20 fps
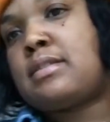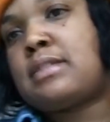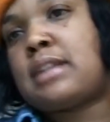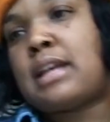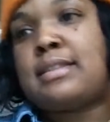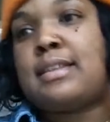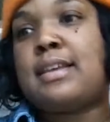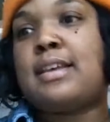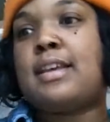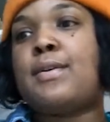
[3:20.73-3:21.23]
I
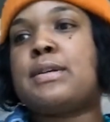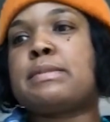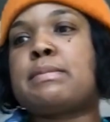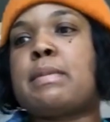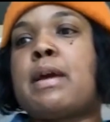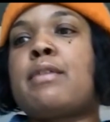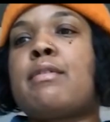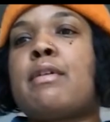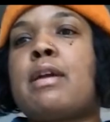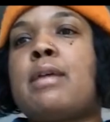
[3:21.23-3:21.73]
think it was my
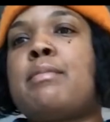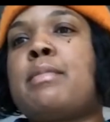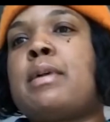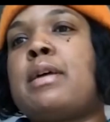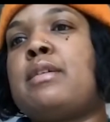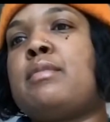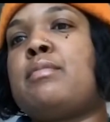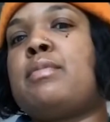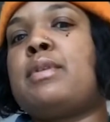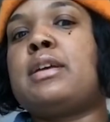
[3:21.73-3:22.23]

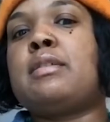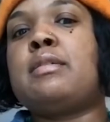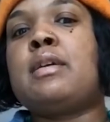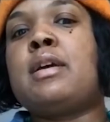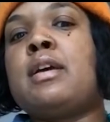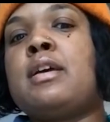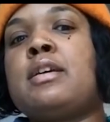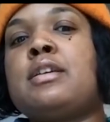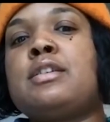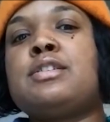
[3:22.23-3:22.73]
grandmother, but
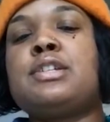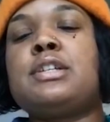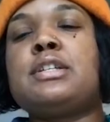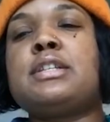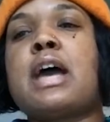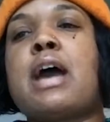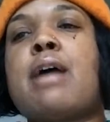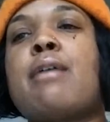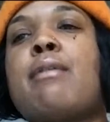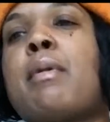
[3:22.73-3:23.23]
she
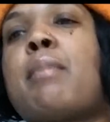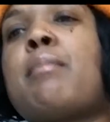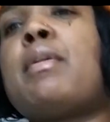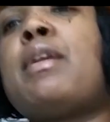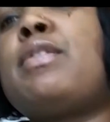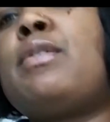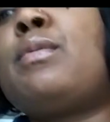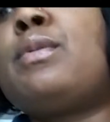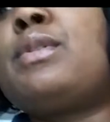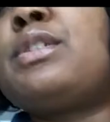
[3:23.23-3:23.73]
died when my
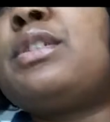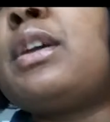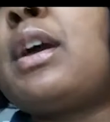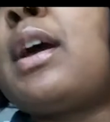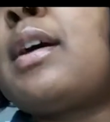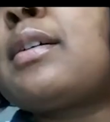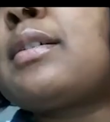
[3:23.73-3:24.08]
mother was young,